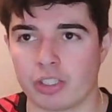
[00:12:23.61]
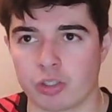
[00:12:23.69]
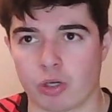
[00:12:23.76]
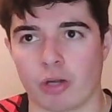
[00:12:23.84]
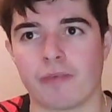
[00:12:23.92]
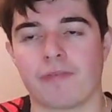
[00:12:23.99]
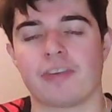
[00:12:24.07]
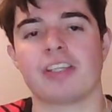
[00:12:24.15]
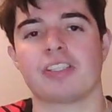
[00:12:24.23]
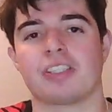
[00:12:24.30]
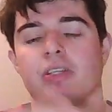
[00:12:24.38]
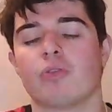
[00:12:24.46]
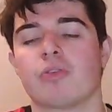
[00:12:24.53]
trophies,
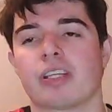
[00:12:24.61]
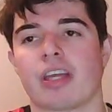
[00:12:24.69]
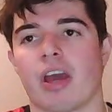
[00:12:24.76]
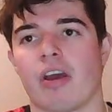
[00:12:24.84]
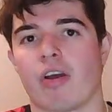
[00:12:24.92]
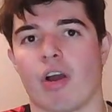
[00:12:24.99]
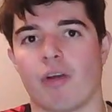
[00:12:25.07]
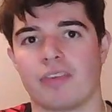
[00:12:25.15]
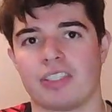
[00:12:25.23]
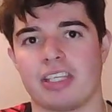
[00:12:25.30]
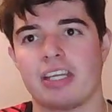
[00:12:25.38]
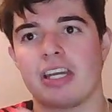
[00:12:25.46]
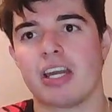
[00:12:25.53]
still
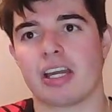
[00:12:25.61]
obviously